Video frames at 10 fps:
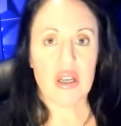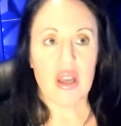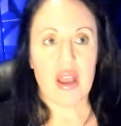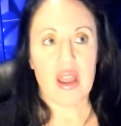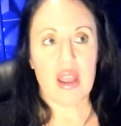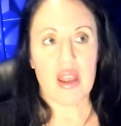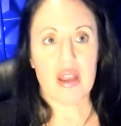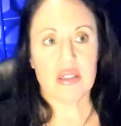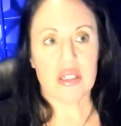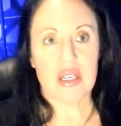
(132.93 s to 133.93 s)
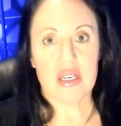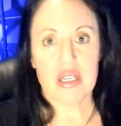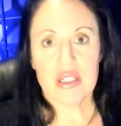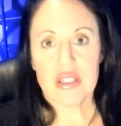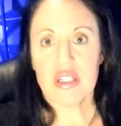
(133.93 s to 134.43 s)
And it
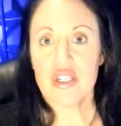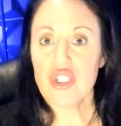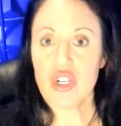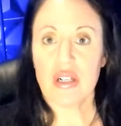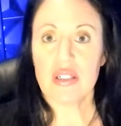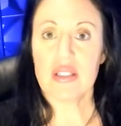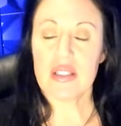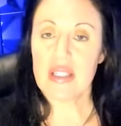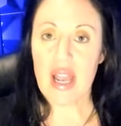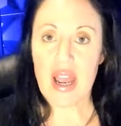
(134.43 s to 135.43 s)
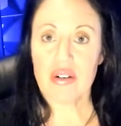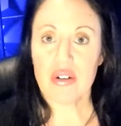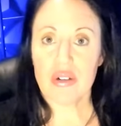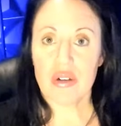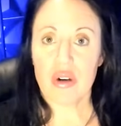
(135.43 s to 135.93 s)
is conjunct
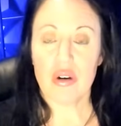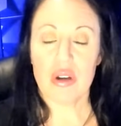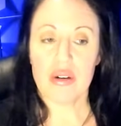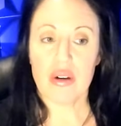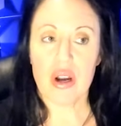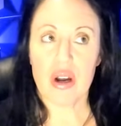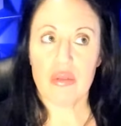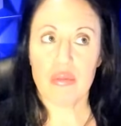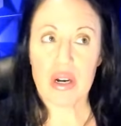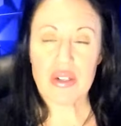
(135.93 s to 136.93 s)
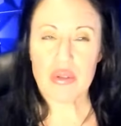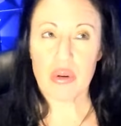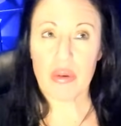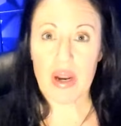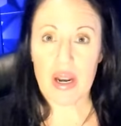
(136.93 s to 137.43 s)
Saturn uh,
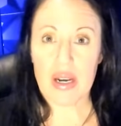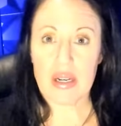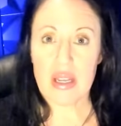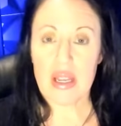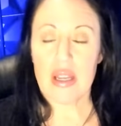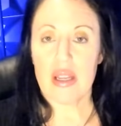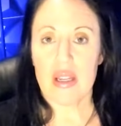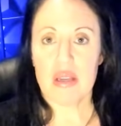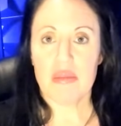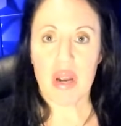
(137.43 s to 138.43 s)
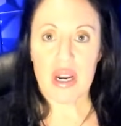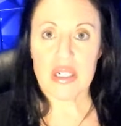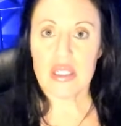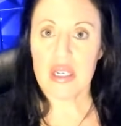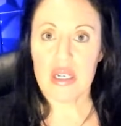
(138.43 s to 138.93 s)
retrograde in
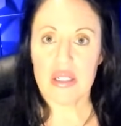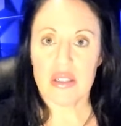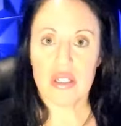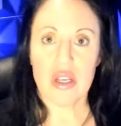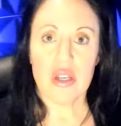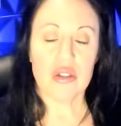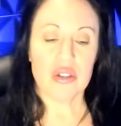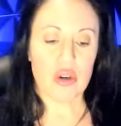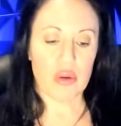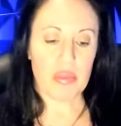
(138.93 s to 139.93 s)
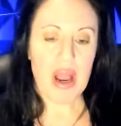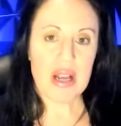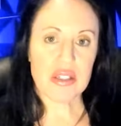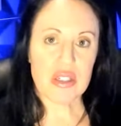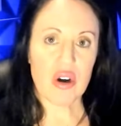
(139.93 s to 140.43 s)
Pisces. So
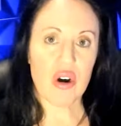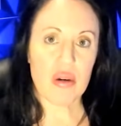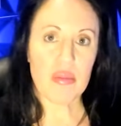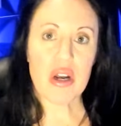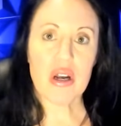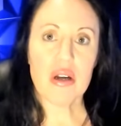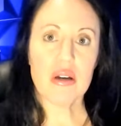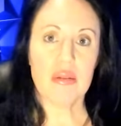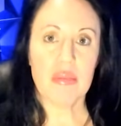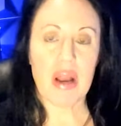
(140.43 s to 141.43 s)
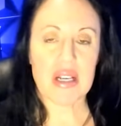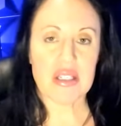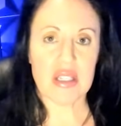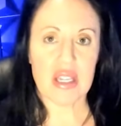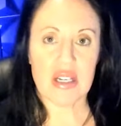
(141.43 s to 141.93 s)
past karma,
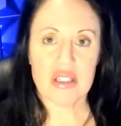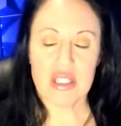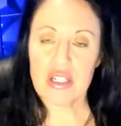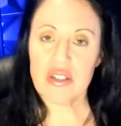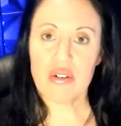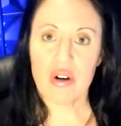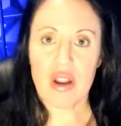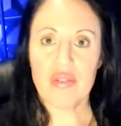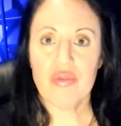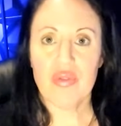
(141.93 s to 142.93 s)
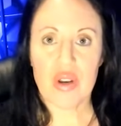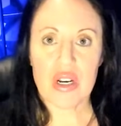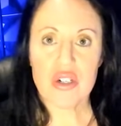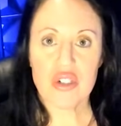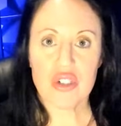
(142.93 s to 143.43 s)
past things, things that are
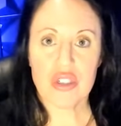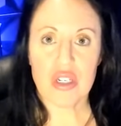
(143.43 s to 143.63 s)
unfinished